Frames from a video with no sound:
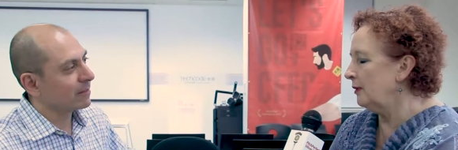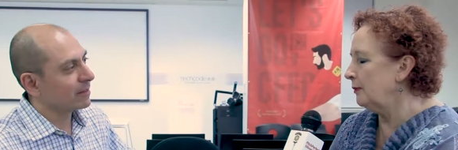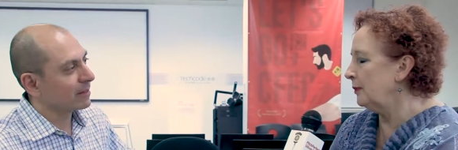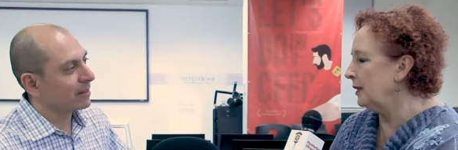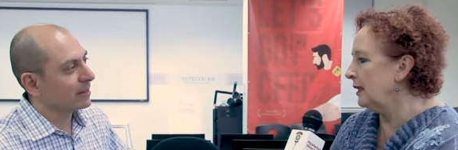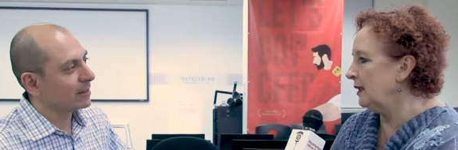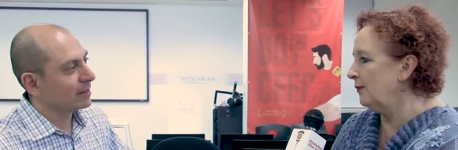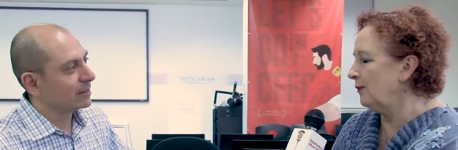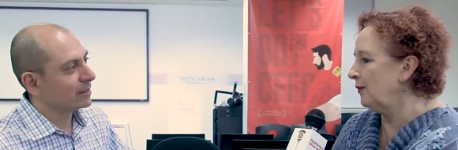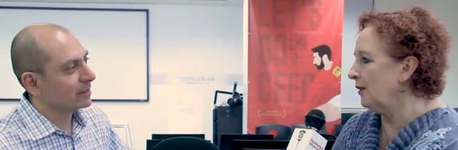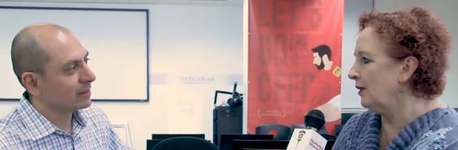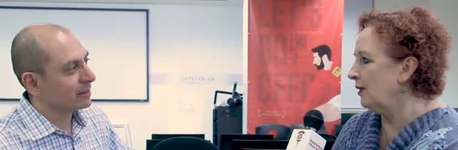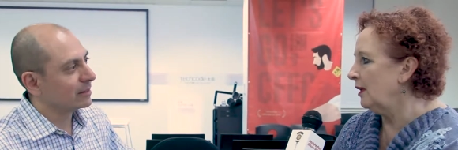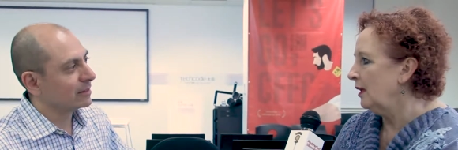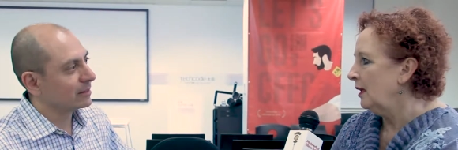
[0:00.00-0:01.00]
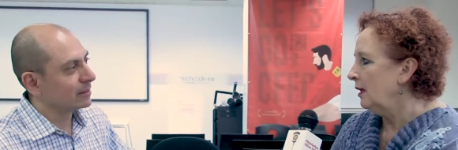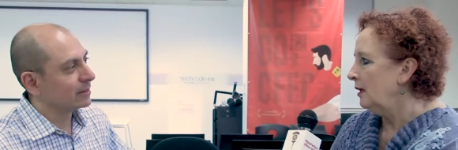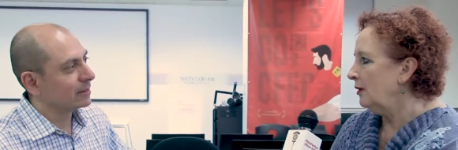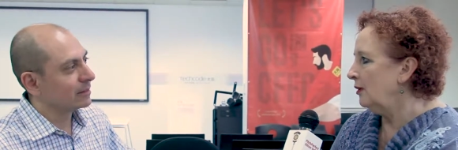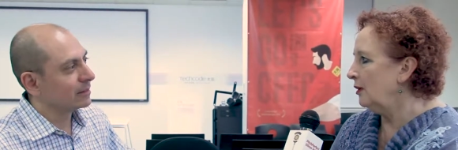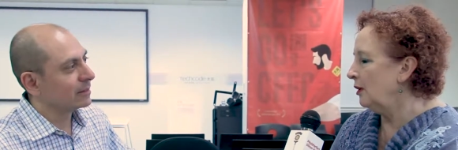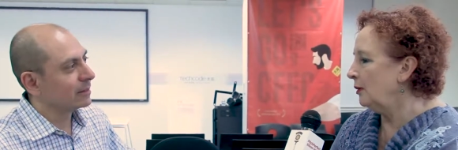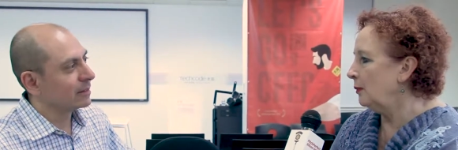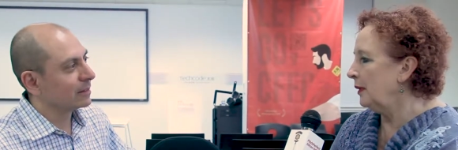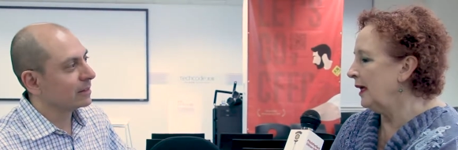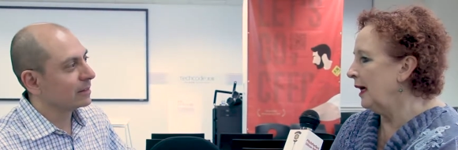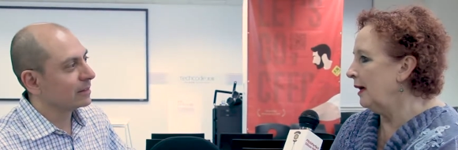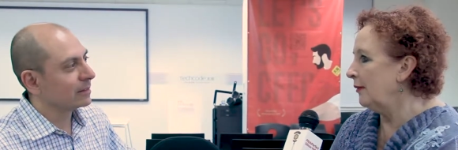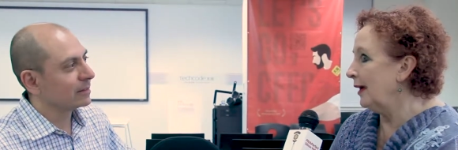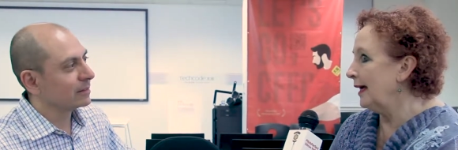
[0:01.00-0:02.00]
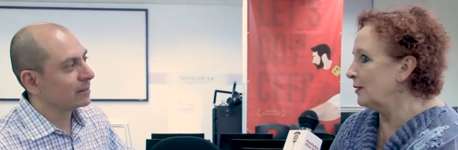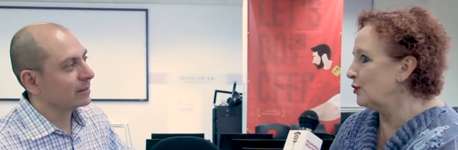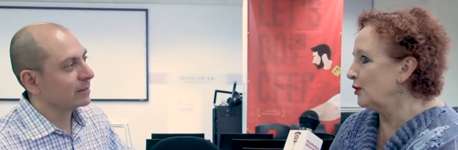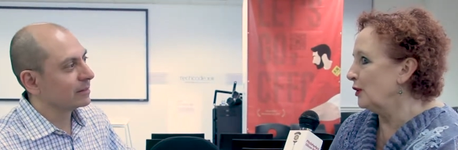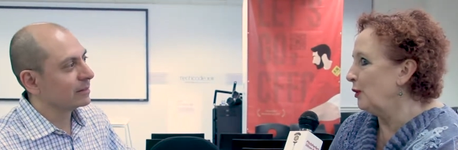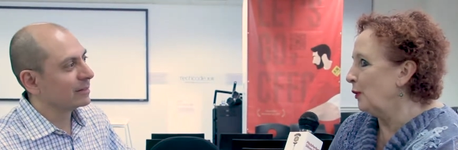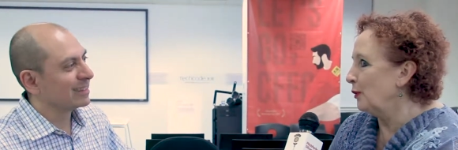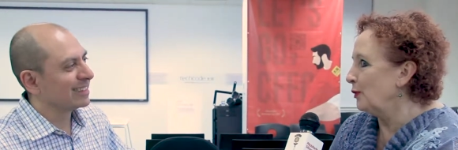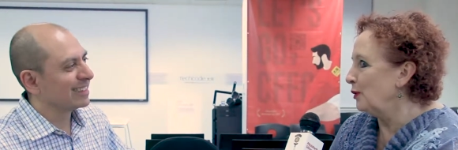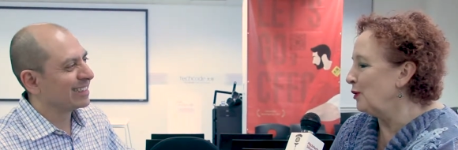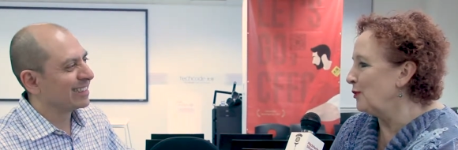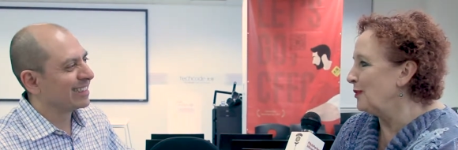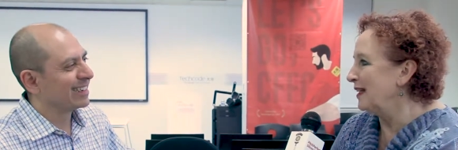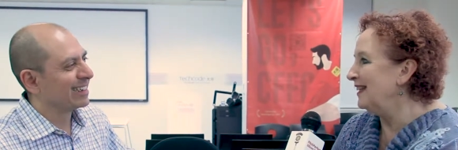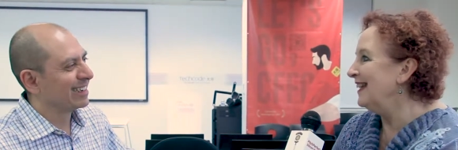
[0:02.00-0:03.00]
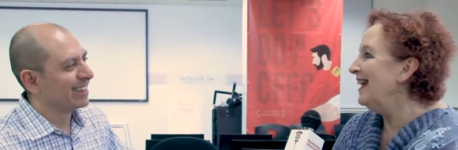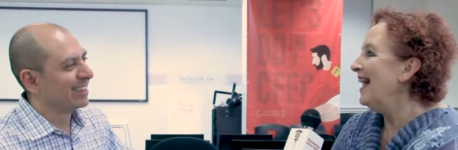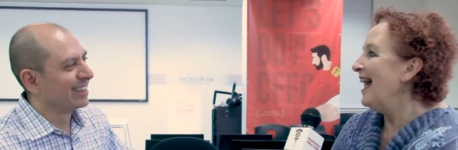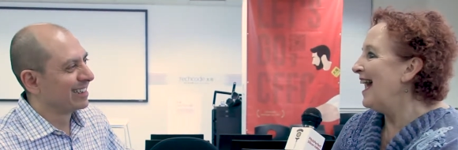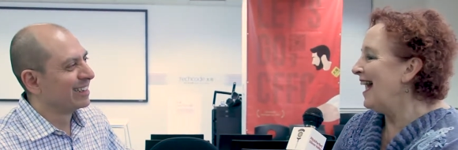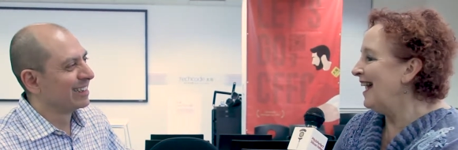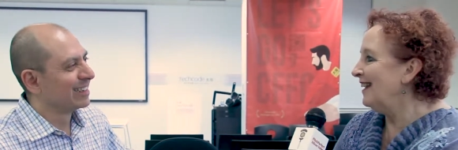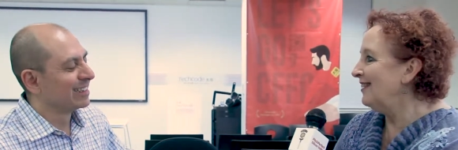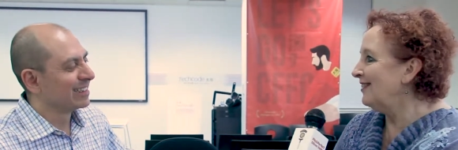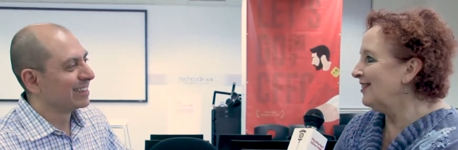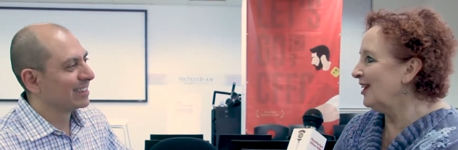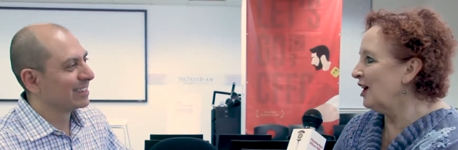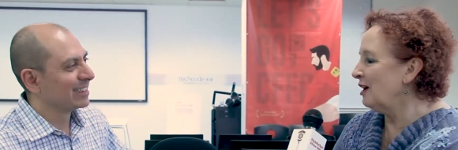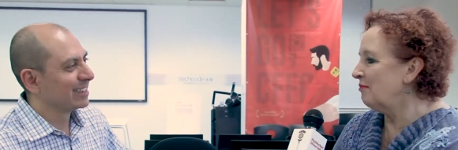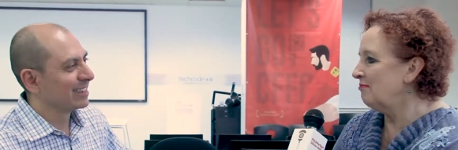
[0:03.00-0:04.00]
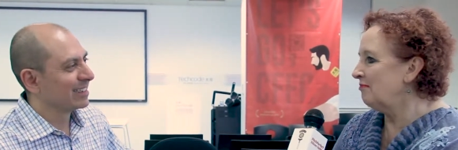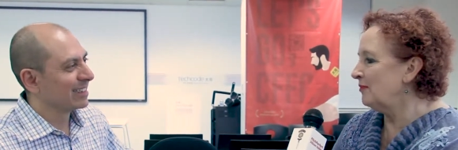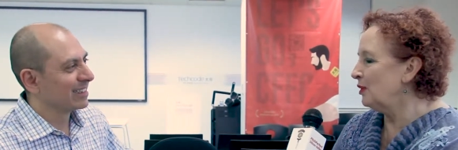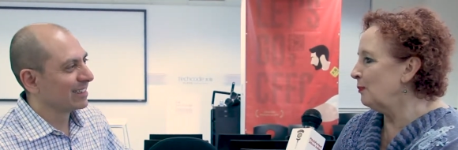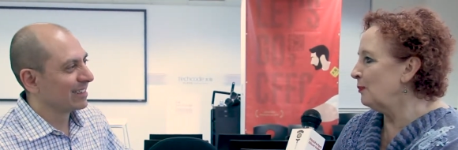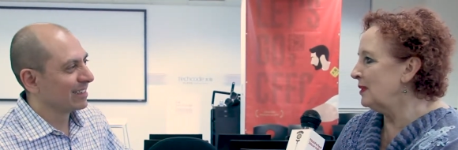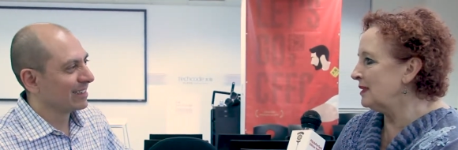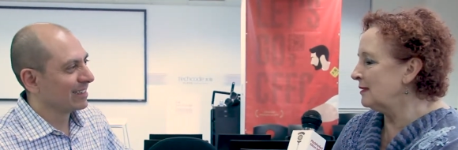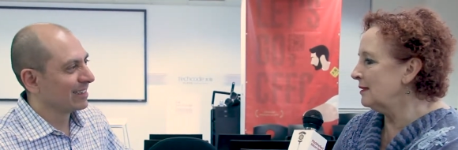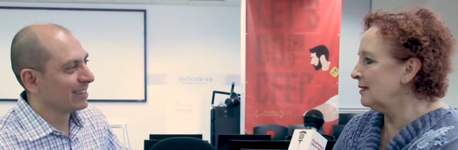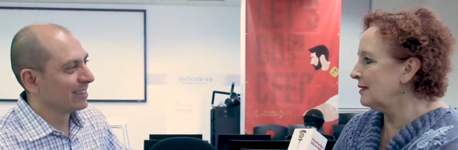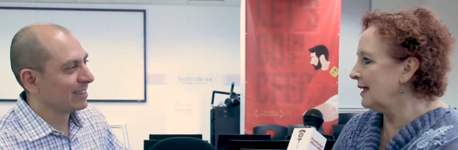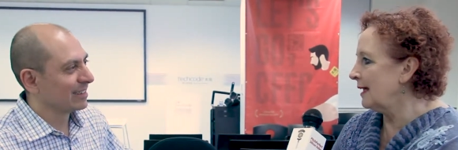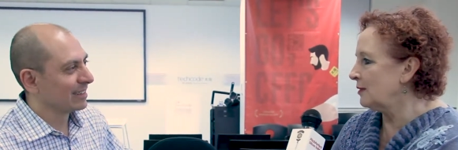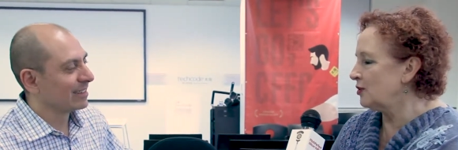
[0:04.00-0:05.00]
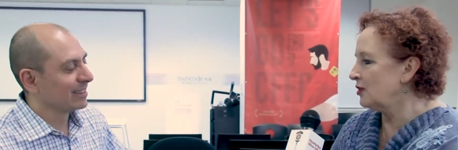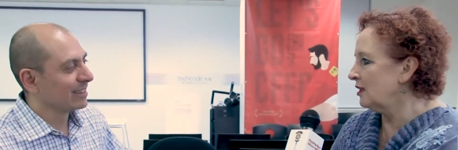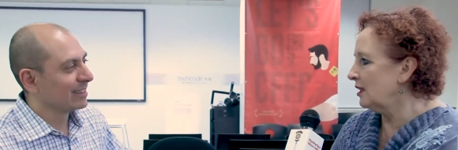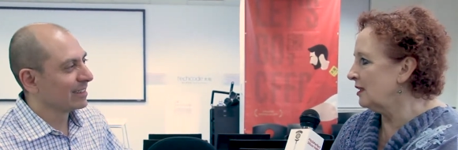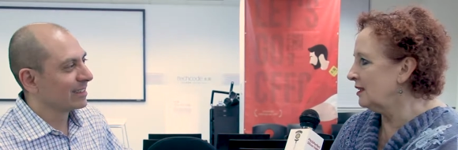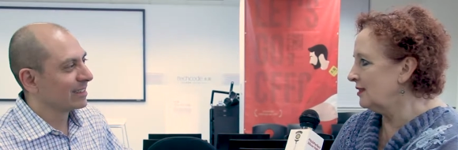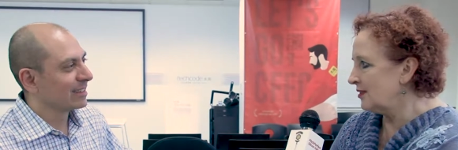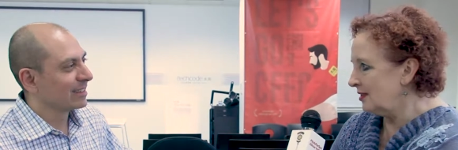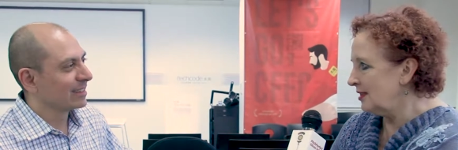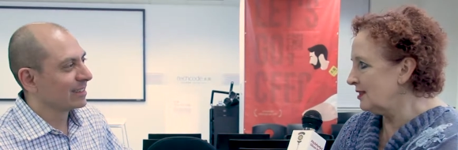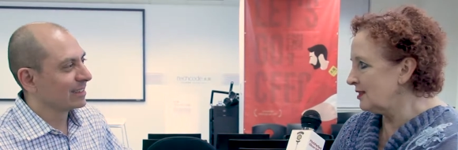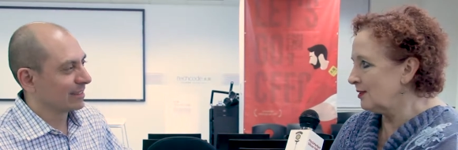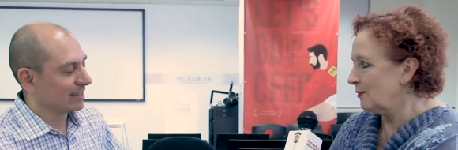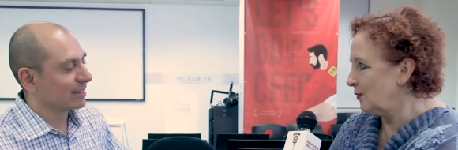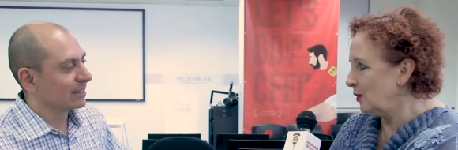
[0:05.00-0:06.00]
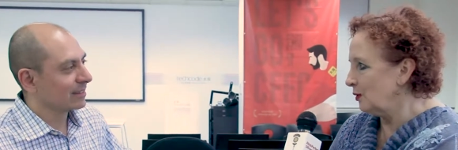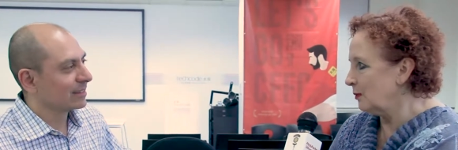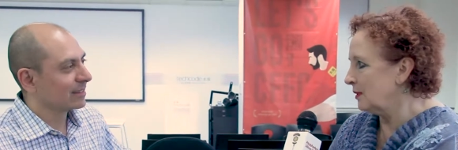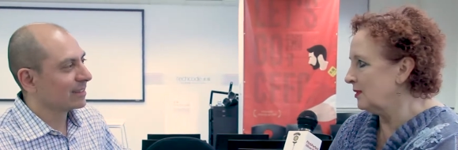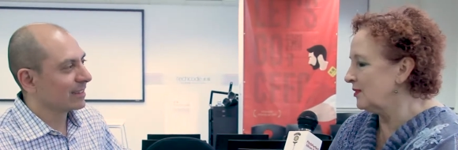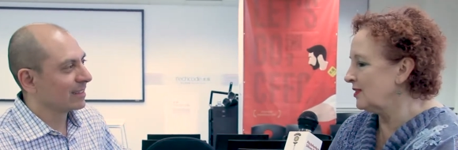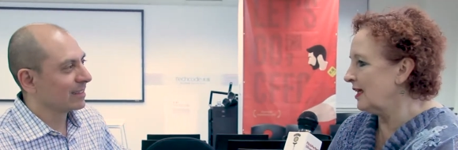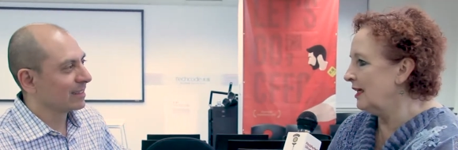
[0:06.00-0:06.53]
Speaker 1: a belief that, you know, we are actually all human and um, the business actually consists of humans.